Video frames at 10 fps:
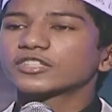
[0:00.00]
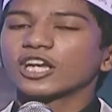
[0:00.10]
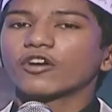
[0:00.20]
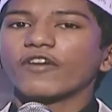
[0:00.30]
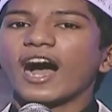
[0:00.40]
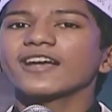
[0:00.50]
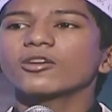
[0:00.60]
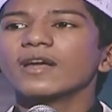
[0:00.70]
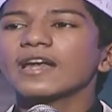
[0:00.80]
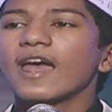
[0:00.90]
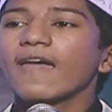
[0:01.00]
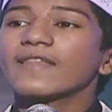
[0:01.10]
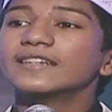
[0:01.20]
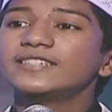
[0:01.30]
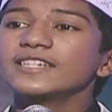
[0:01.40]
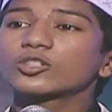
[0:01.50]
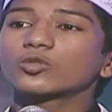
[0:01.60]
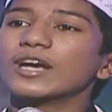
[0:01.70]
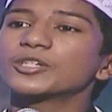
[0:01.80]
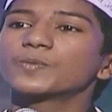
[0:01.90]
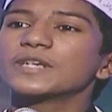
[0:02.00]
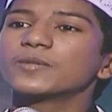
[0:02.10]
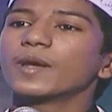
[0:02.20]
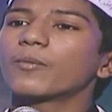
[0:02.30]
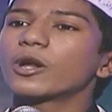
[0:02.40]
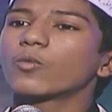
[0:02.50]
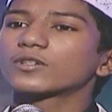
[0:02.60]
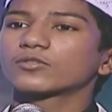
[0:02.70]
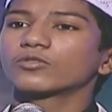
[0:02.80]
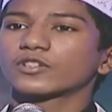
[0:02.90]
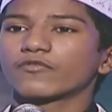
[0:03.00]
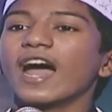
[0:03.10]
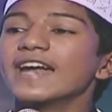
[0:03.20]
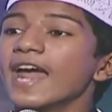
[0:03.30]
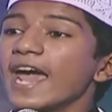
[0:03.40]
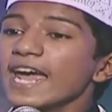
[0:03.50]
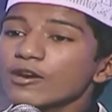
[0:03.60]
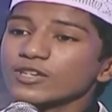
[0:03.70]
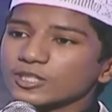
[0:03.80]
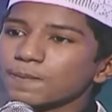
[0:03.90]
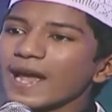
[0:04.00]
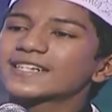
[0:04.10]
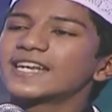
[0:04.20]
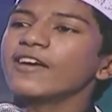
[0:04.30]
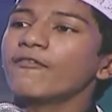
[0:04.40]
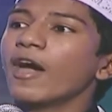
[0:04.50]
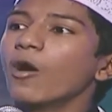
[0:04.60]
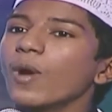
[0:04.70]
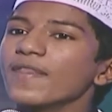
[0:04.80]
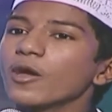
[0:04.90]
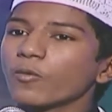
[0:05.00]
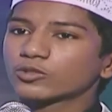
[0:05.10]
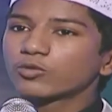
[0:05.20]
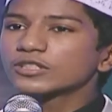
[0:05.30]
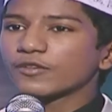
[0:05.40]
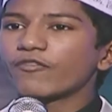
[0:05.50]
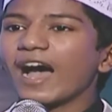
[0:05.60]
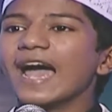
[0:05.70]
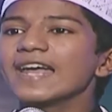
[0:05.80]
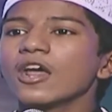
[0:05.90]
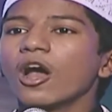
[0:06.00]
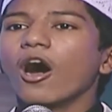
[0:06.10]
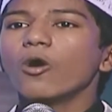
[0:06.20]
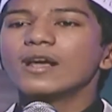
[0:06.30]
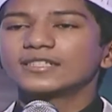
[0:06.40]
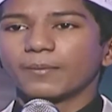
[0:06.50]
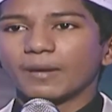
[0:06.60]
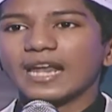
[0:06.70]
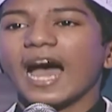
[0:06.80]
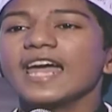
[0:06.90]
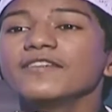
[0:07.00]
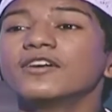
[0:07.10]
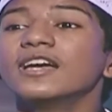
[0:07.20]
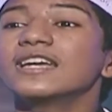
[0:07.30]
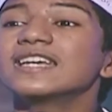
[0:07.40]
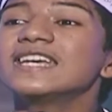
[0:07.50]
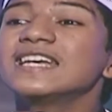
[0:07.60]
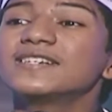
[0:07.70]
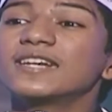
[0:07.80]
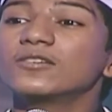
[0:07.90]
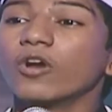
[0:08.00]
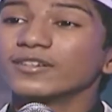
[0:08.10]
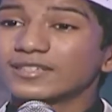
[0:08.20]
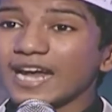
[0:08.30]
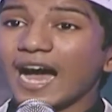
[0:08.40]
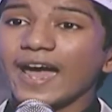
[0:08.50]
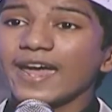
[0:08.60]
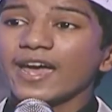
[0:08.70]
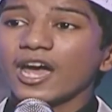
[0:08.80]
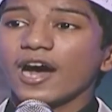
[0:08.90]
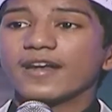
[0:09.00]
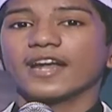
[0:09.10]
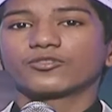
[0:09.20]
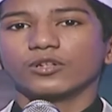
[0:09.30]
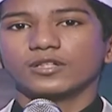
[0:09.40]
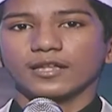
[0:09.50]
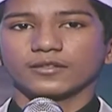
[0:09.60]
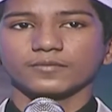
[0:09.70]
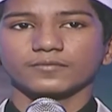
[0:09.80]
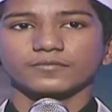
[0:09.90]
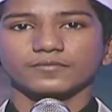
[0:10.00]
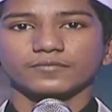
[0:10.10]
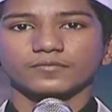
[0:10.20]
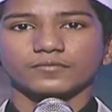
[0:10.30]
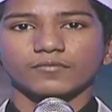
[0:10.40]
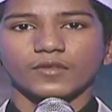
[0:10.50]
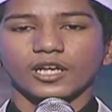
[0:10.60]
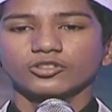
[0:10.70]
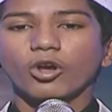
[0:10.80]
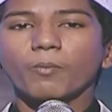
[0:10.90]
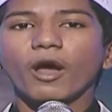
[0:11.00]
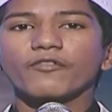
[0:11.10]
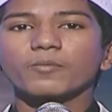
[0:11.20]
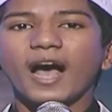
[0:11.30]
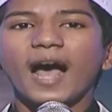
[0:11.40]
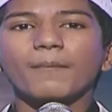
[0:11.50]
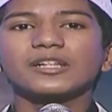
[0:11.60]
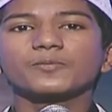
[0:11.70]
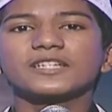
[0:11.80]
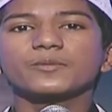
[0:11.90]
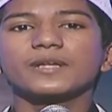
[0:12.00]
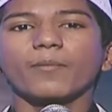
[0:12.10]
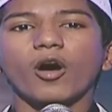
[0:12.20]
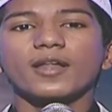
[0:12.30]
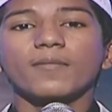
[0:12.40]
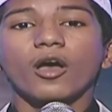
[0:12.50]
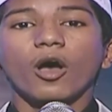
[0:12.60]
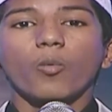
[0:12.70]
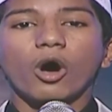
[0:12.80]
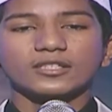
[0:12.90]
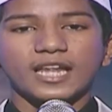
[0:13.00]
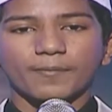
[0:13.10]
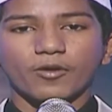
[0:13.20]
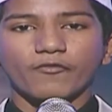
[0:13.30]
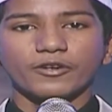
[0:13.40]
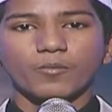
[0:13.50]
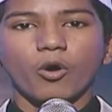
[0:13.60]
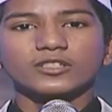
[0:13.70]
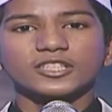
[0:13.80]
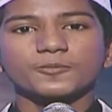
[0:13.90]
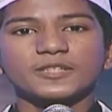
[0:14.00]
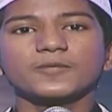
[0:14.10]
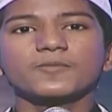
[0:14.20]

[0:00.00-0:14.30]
sake of argument, that Jesus Christ, peace be upon him, was crucified, irrespective whether he was crucified or raised up alive, he did not die a natural death. So Prophet Muhammad, peace be upon him, was like Prophet Moses, peace